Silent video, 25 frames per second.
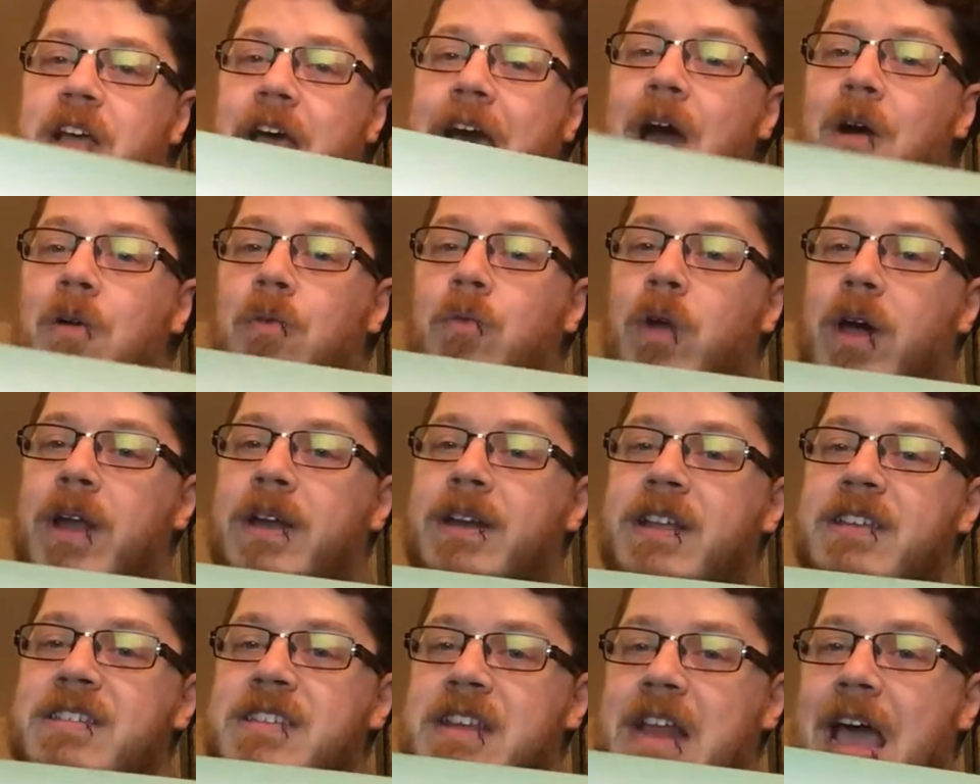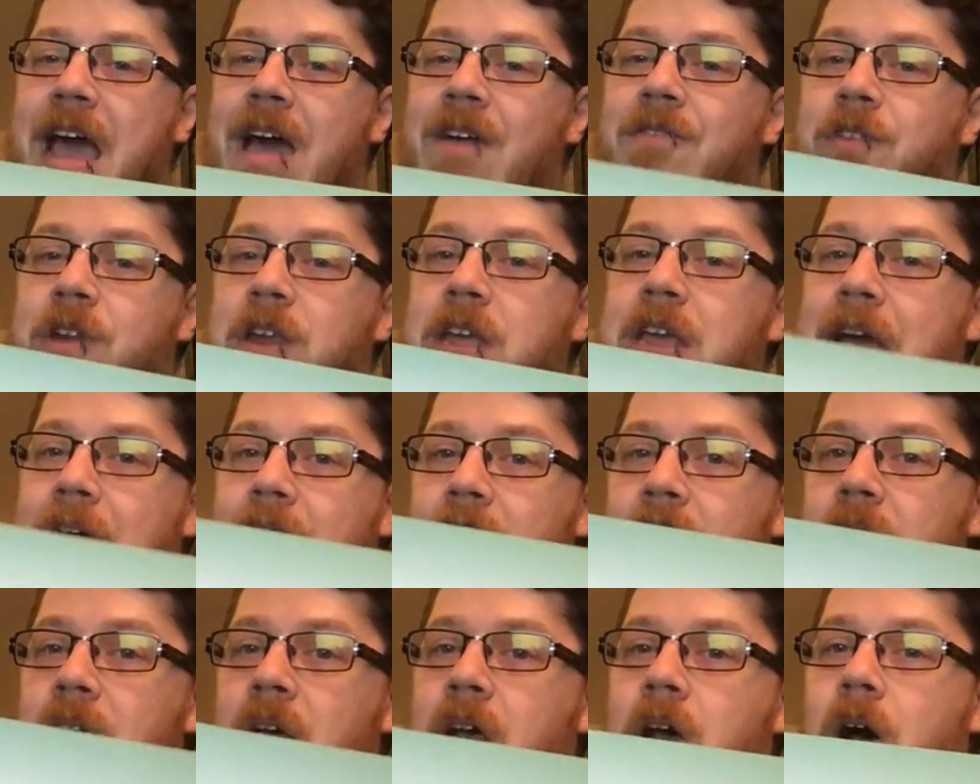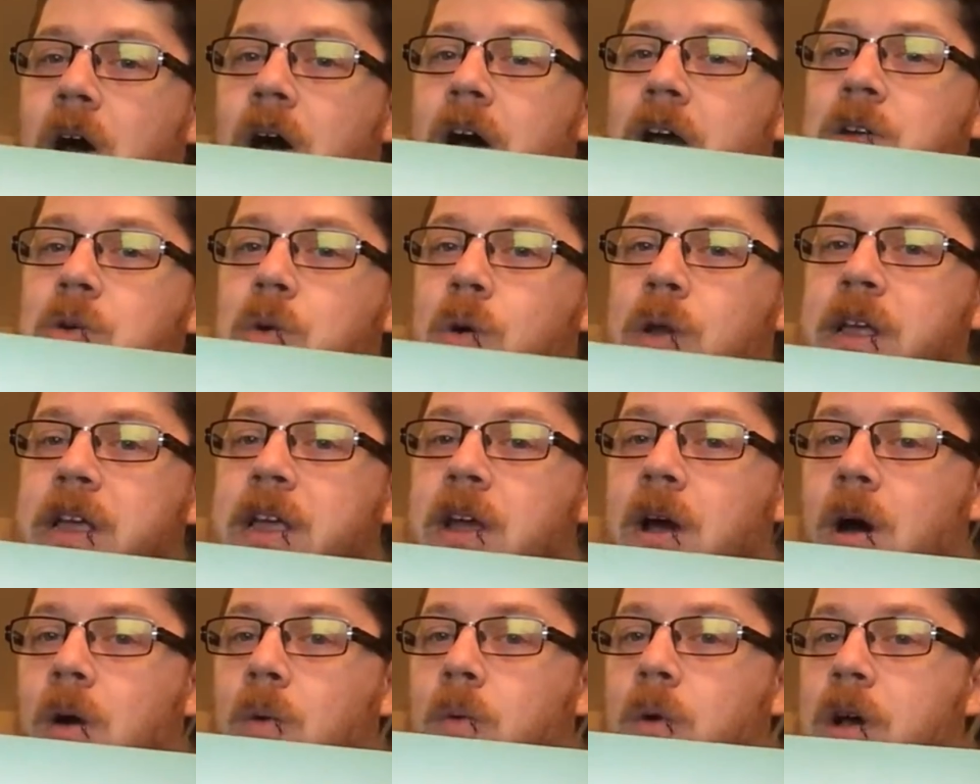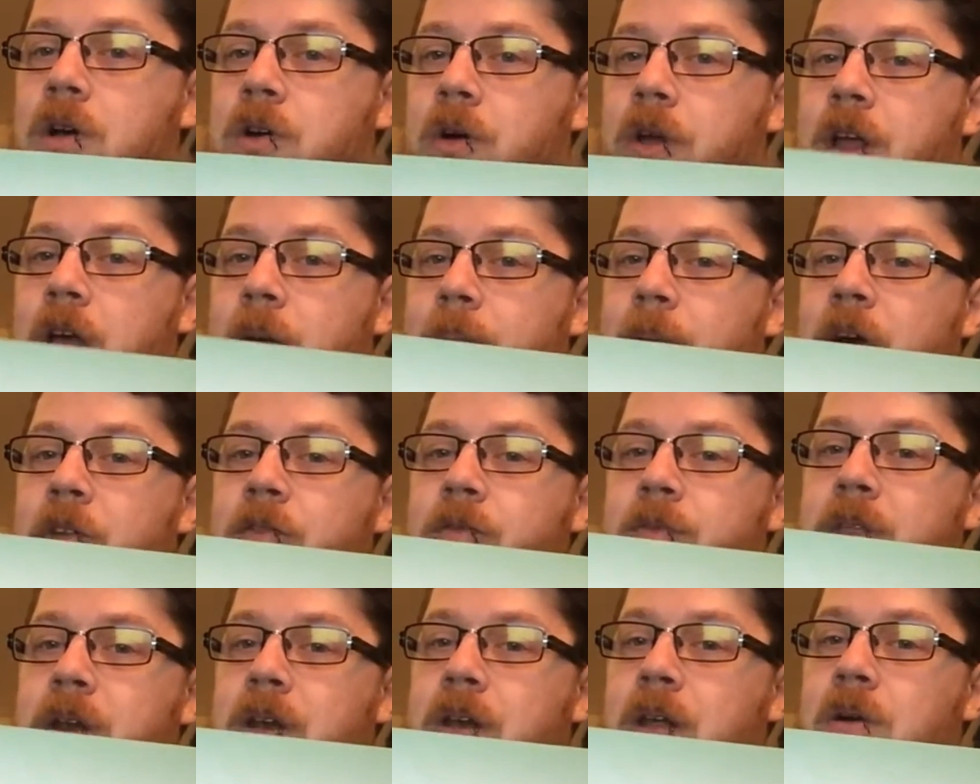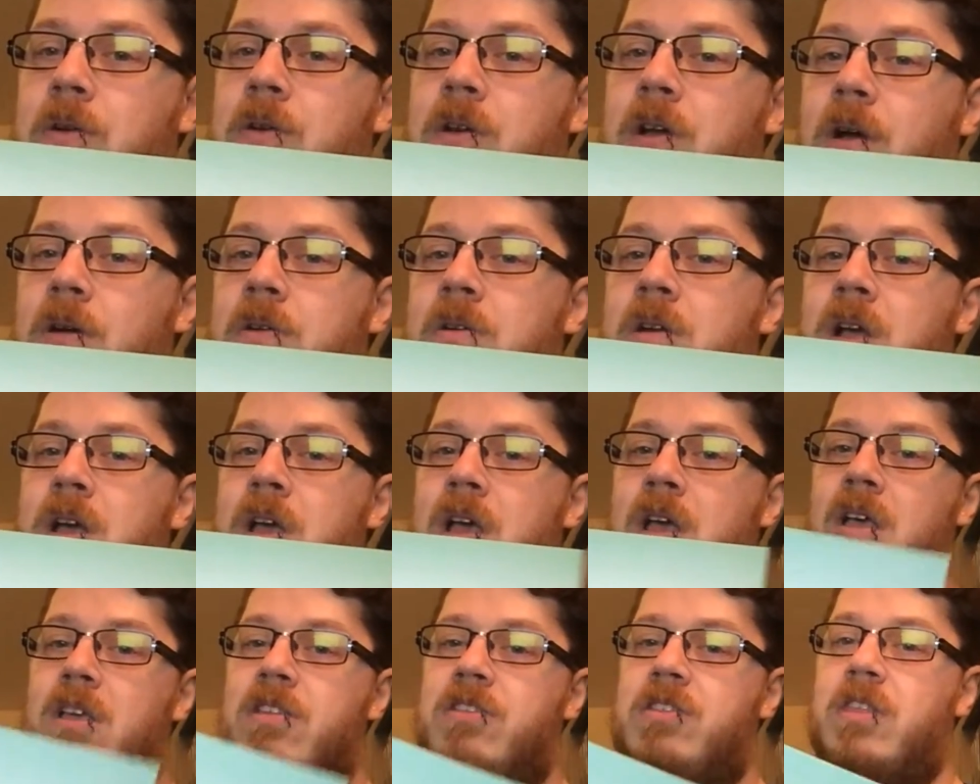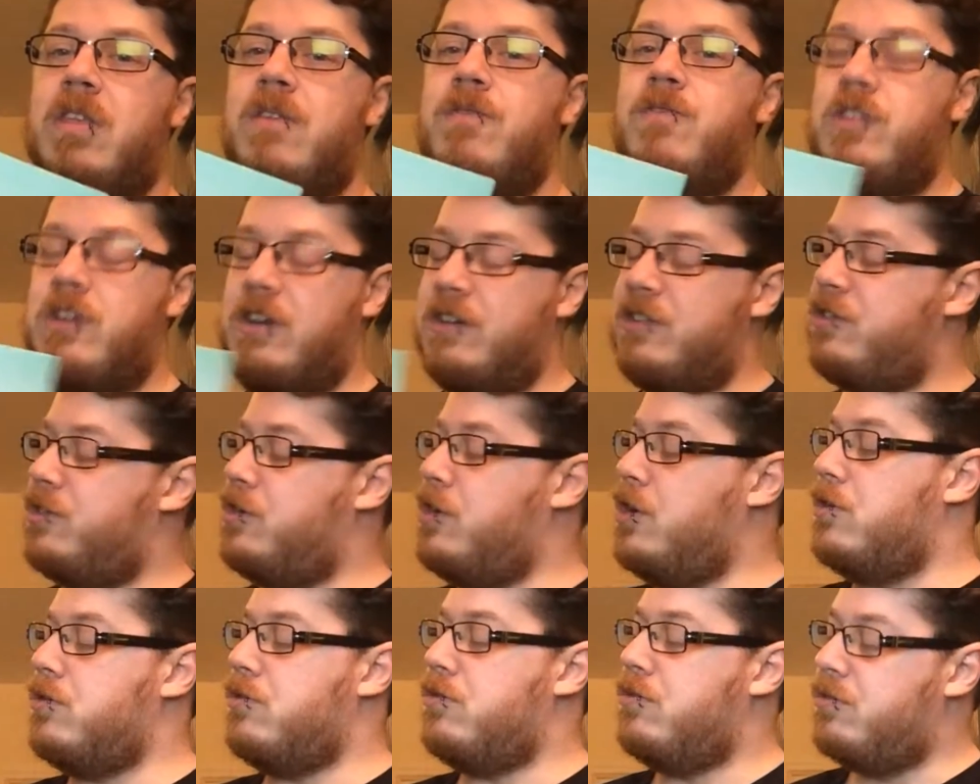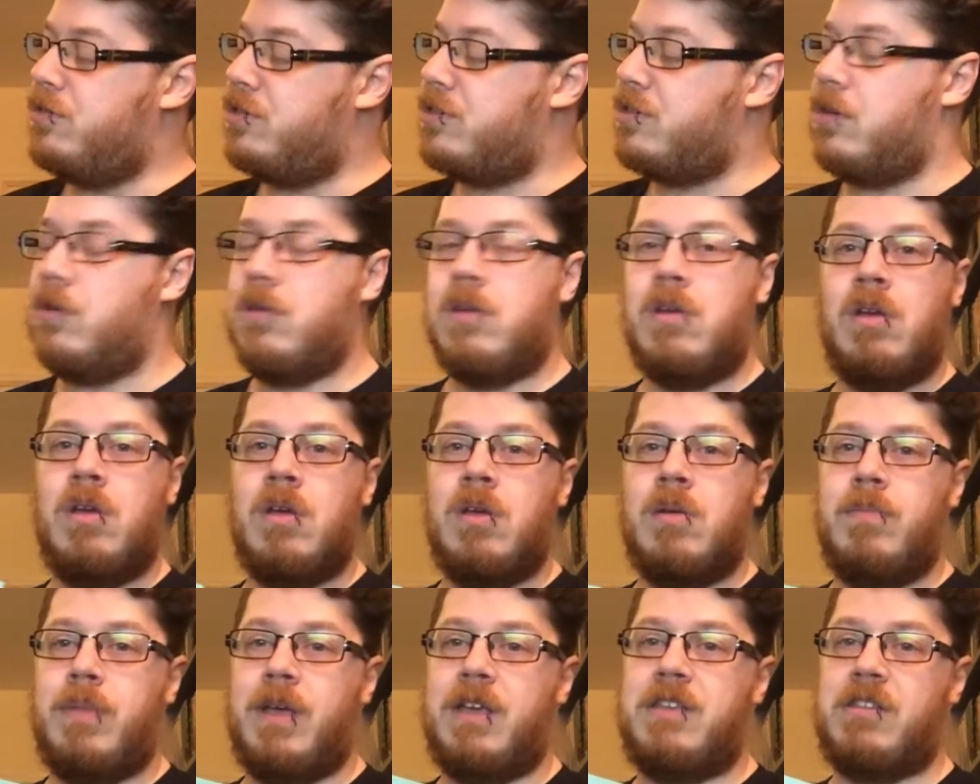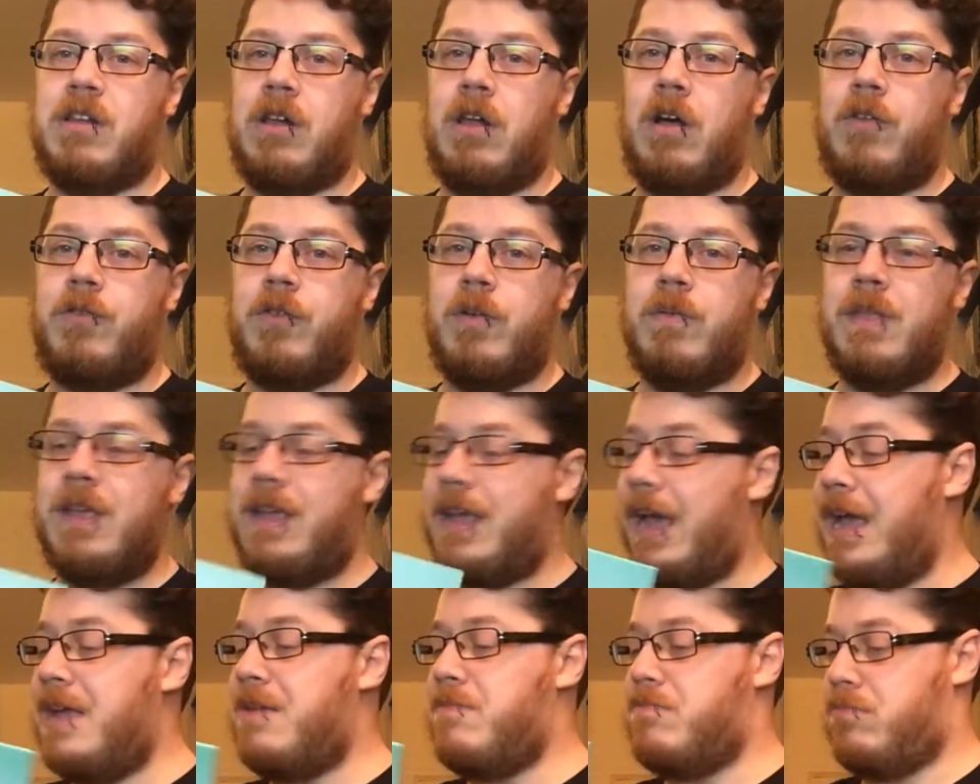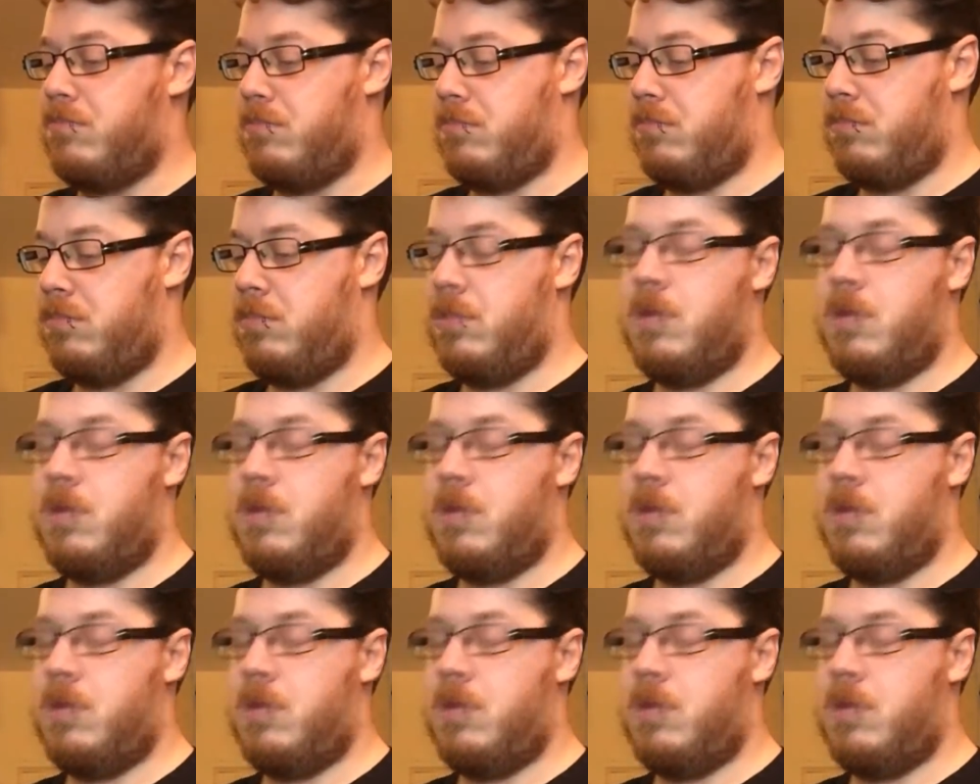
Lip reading: Like Outrun doesn't have any high quality artwork on it apart from the logo, so they've just used pixel art from the game.